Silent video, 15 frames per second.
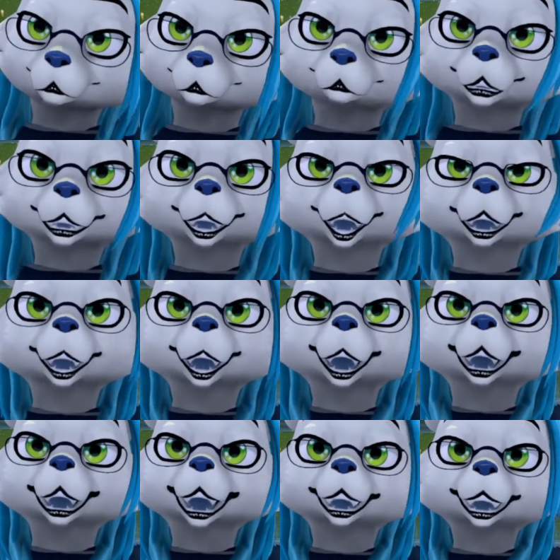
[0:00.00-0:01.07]
know off top of my
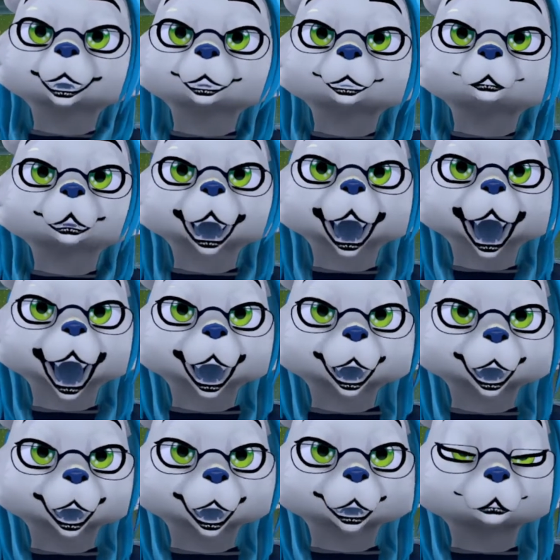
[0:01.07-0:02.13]
head.
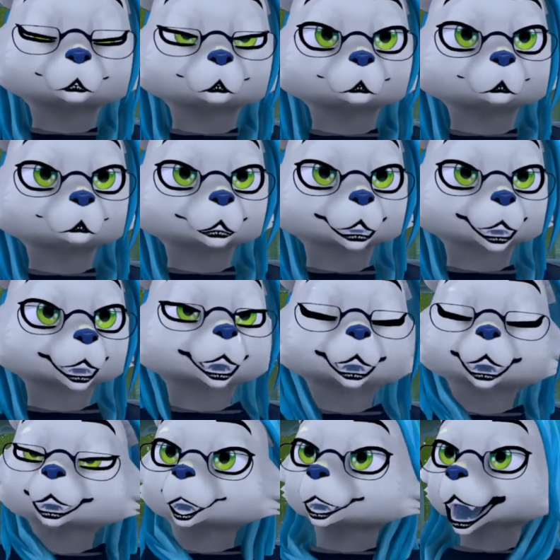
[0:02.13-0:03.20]
Um, and
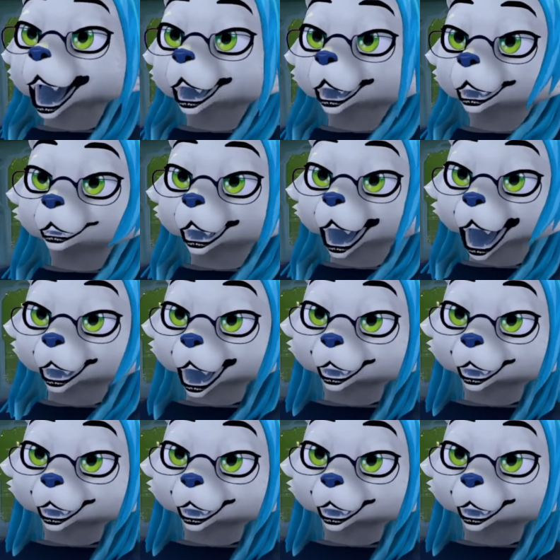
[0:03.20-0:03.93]
that's what my vampire is,